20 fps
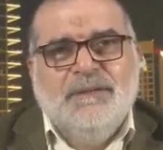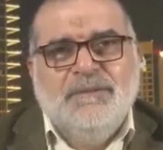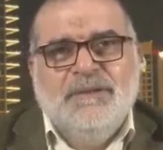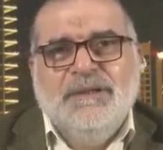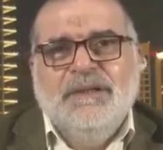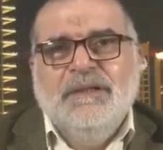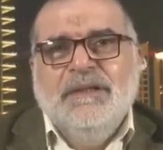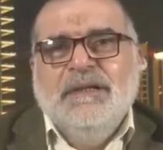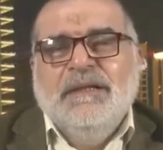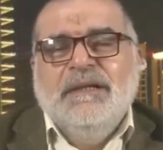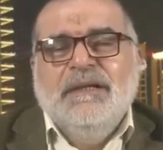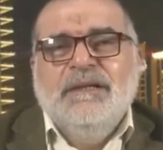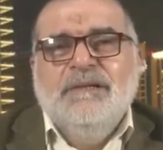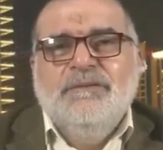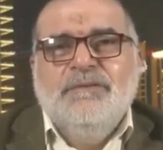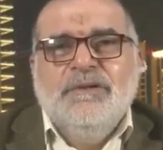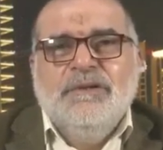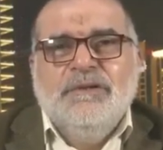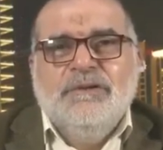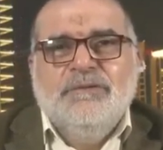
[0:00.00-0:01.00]
I mean,
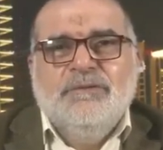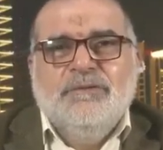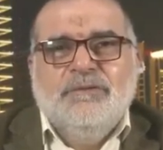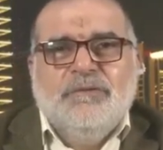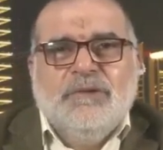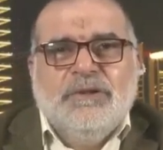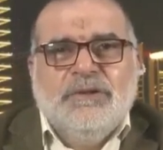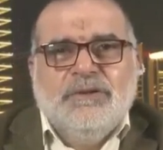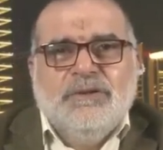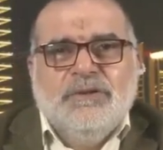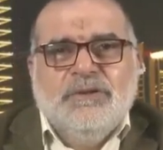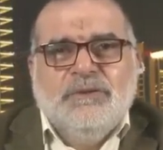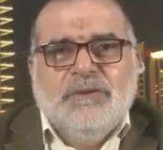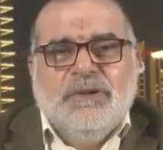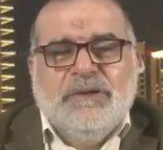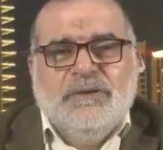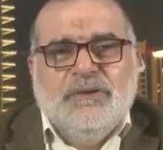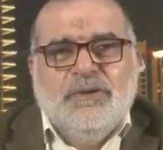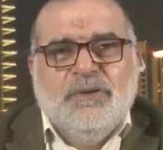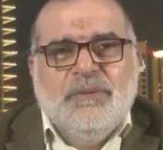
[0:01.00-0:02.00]
even when
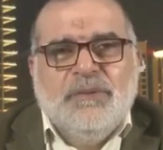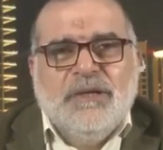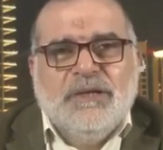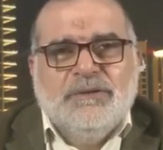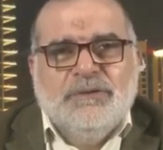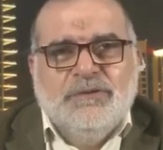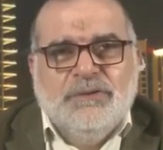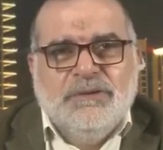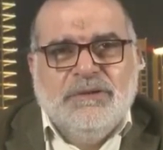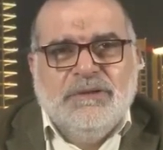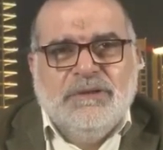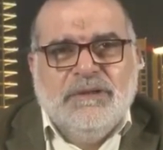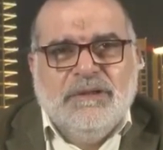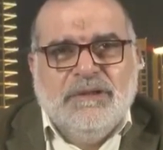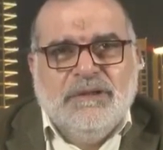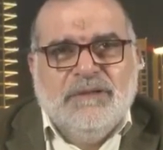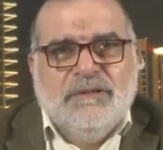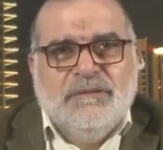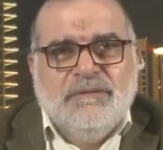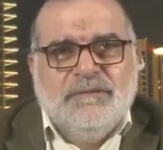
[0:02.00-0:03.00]
you go back to
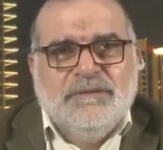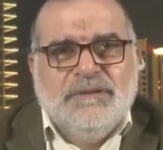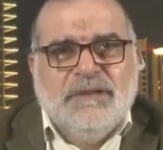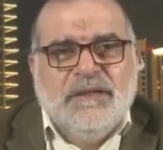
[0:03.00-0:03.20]
the